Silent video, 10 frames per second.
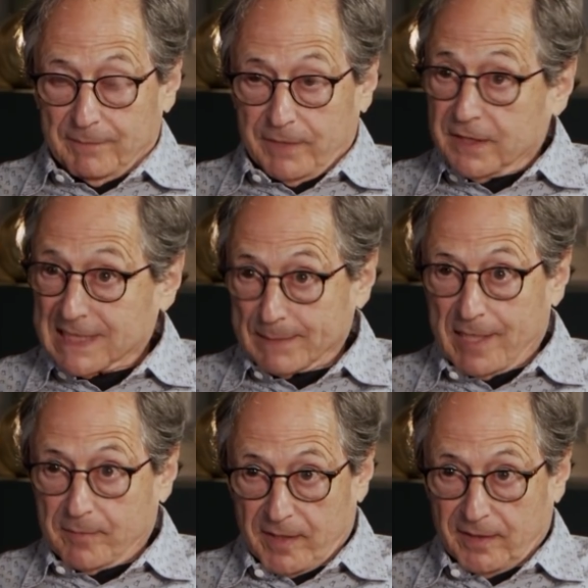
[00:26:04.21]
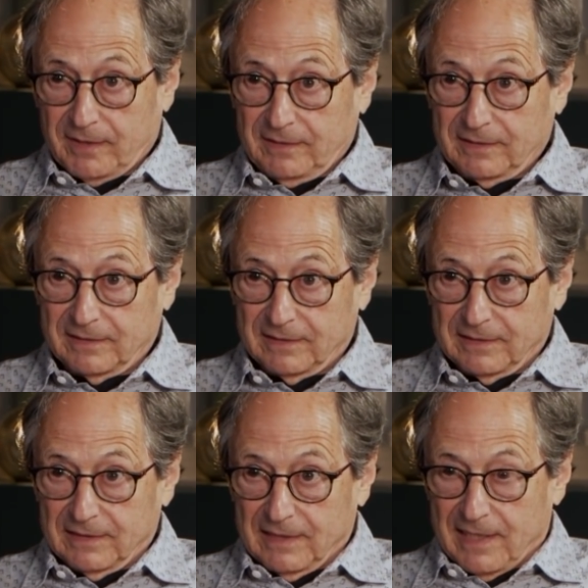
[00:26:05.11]
I'm going to see my mother,
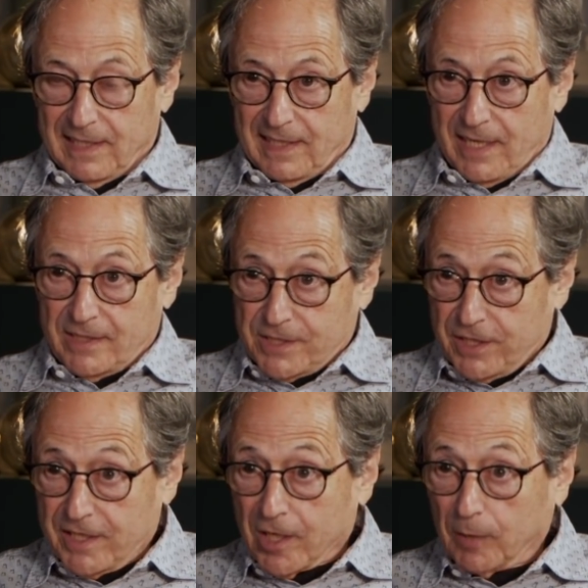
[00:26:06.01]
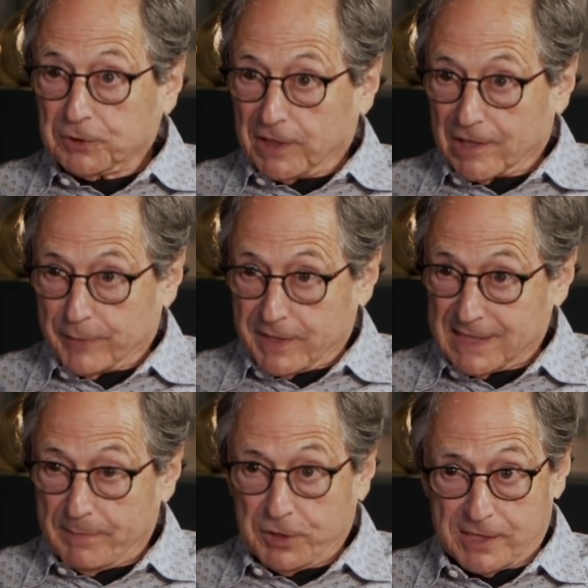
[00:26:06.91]
and I certainly hope she'll agree to
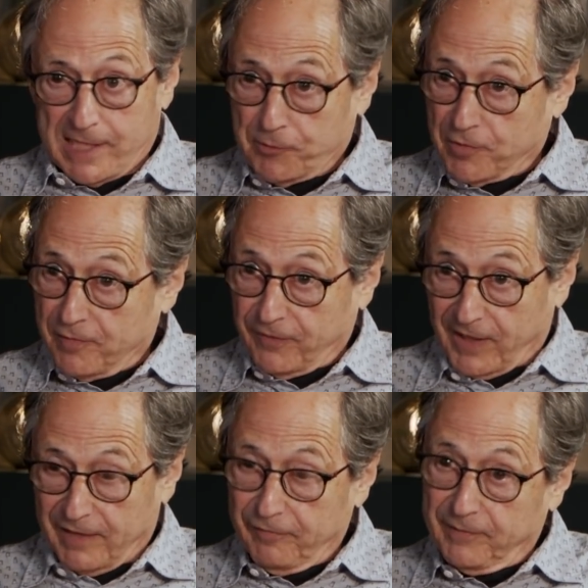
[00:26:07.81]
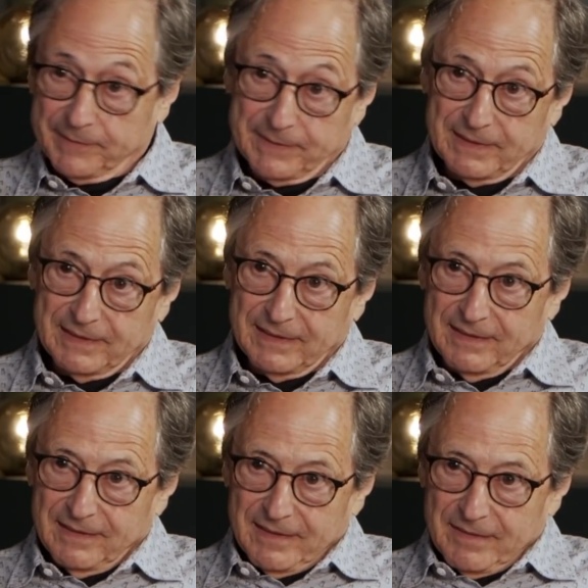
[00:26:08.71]
see me. She's 105.
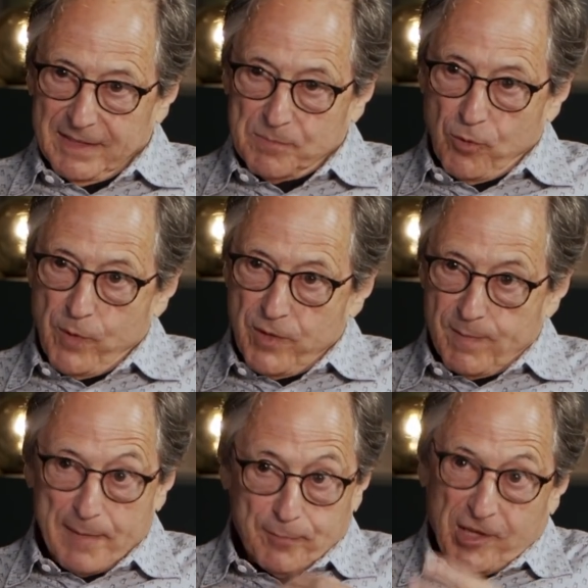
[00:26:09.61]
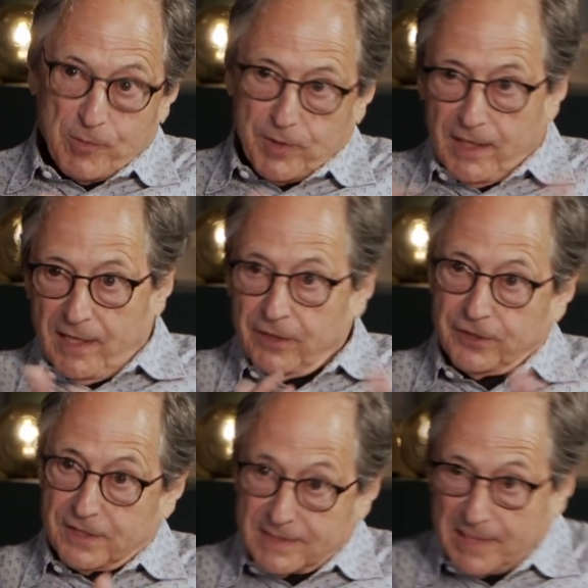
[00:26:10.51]
It's more whether my brother will allow her
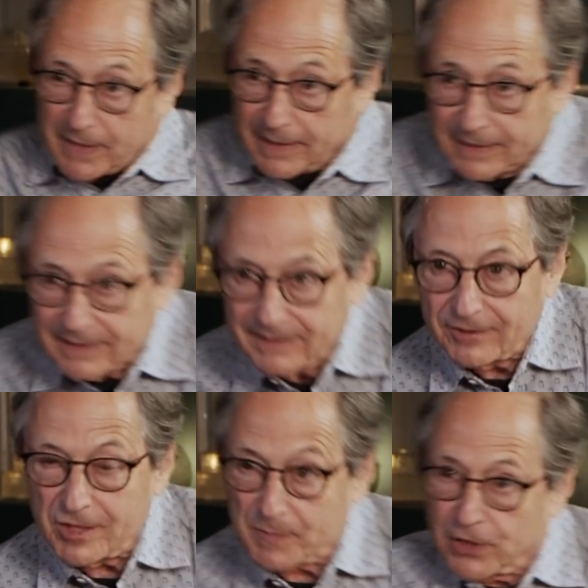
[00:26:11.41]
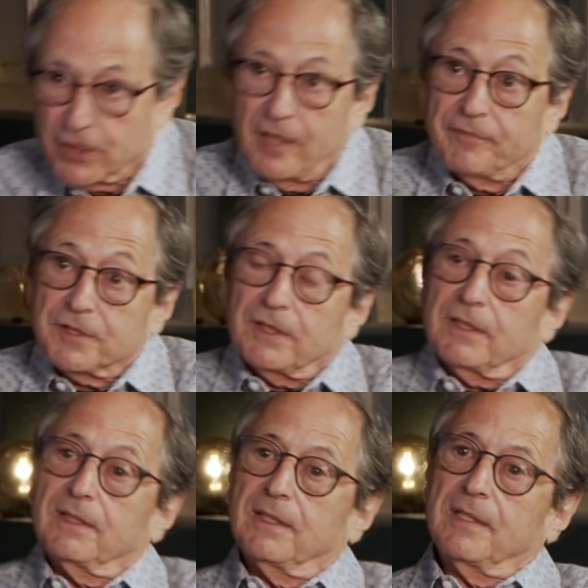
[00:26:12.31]
to see me. He's been looking after
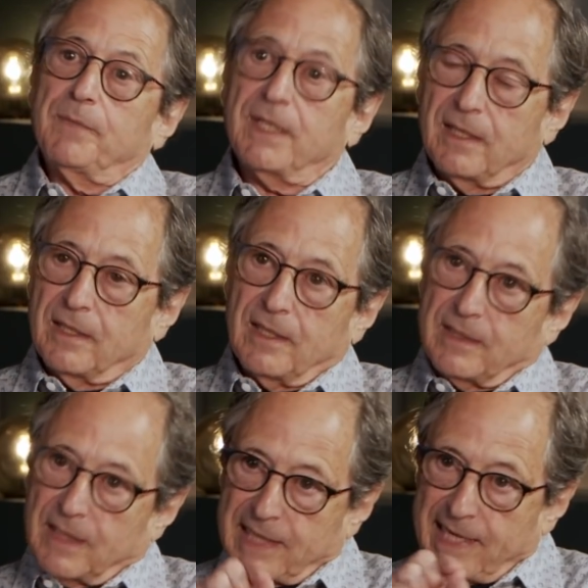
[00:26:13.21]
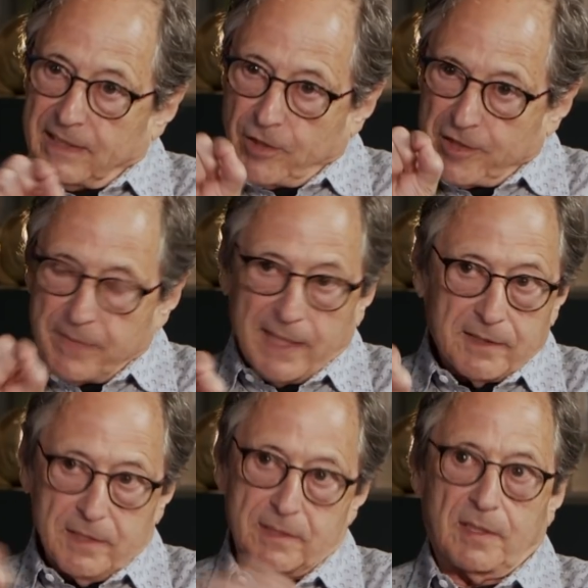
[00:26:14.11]
her. But again, going back
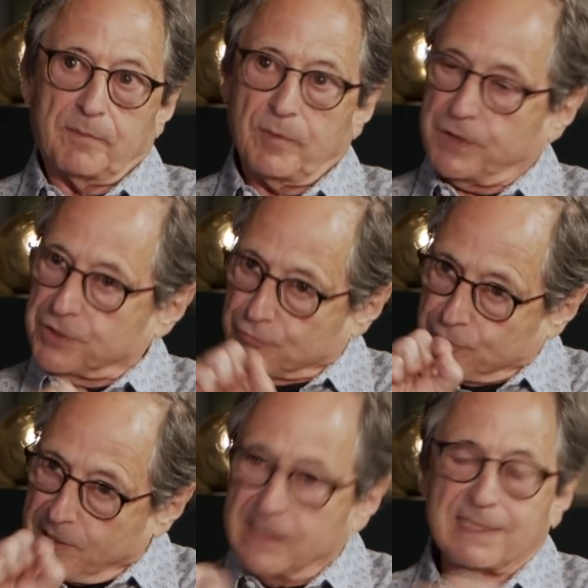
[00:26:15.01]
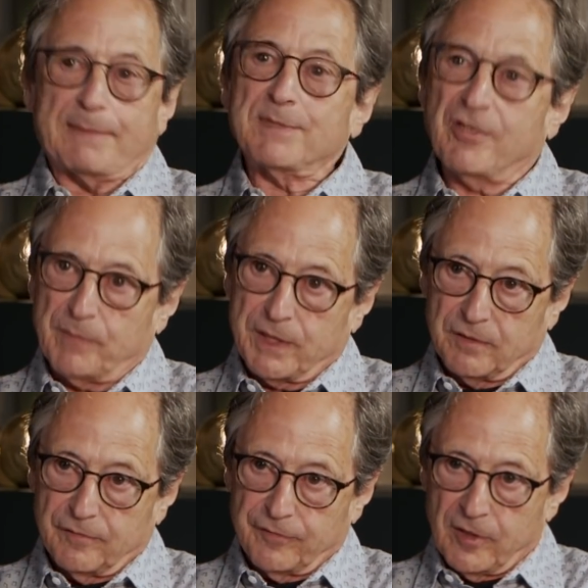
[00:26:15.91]
to this number, which really seems to have been
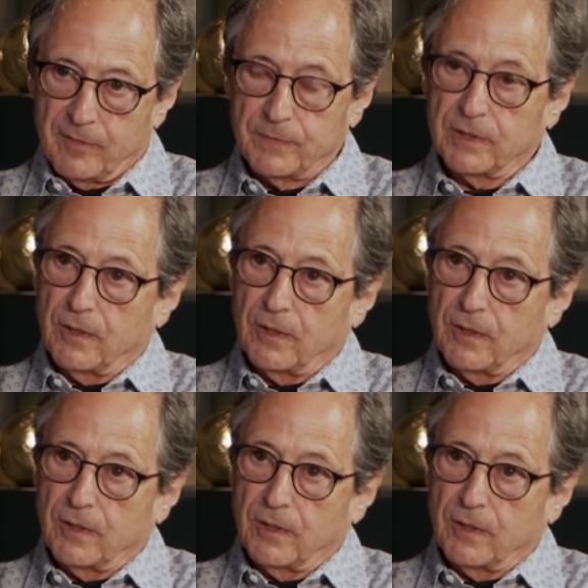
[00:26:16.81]
confirmed,